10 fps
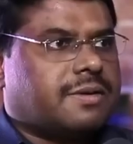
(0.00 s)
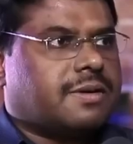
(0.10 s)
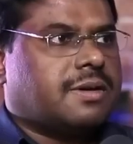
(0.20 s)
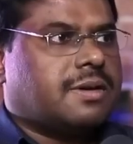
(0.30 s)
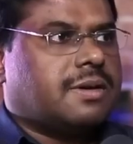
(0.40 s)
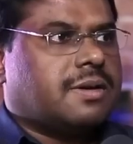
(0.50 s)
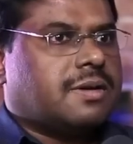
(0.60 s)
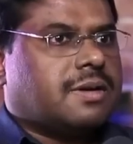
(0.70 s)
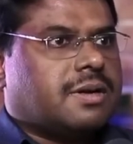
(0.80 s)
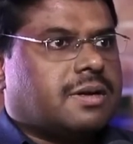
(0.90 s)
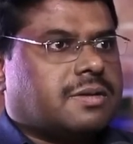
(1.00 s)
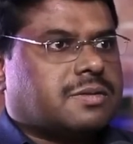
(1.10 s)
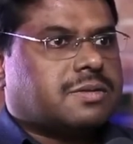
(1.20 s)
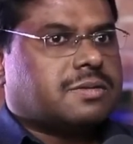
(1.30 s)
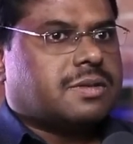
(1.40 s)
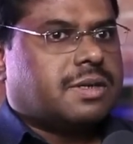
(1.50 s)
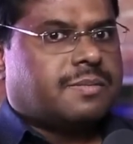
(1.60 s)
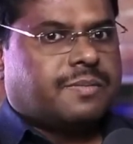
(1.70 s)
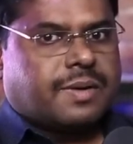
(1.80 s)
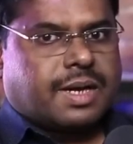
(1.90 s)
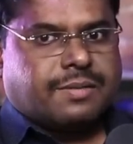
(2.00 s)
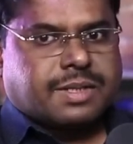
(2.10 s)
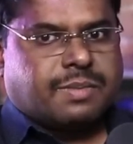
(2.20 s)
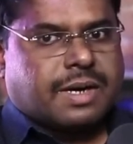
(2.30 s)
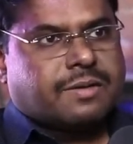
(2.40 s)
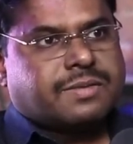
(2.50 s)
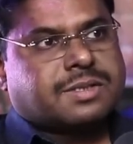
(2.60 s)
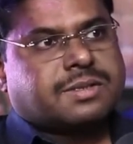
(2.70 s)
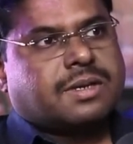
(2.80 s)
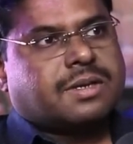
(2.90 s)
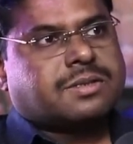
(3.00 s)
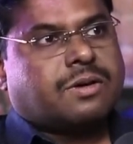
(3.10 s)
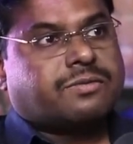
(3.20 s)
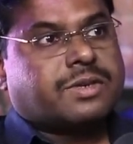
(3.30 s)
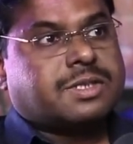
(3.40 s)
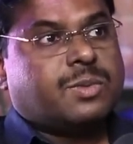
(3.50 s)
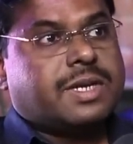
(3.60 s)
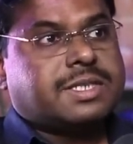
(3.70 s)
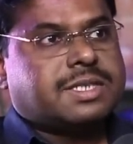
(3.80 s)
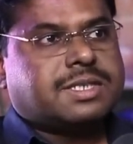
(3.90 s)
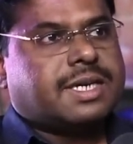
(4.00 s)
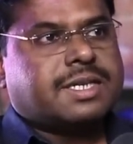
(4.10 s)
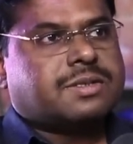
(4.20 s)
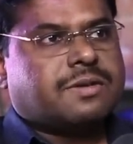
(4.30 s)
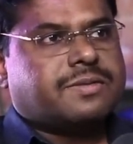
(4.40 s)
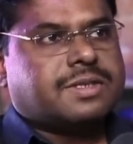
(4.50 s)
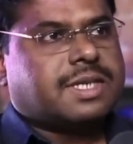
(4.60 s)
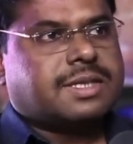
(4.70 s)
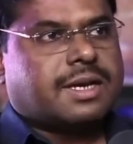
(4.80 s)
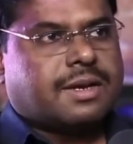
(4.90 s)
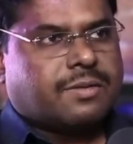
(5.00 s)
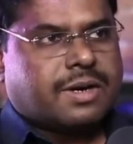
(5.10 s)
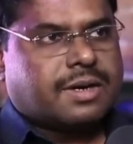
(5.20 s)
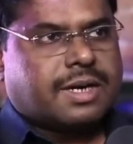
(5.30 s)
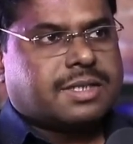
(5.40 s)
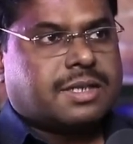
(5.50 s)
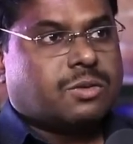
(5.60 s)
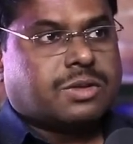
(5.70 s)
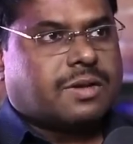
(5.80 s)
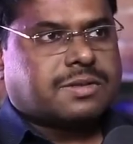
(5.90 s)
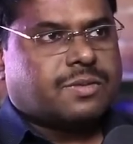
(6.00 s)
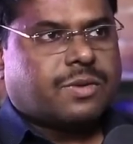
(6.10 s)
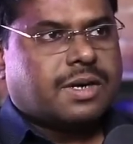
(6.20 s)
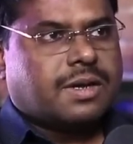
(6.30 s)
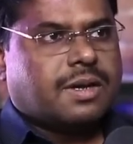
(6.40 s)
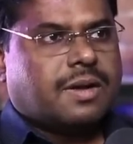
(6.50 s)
of, uh, uh, I was part of the uh, software simulation studies of the Chandrayaan one. That is in two thousand one.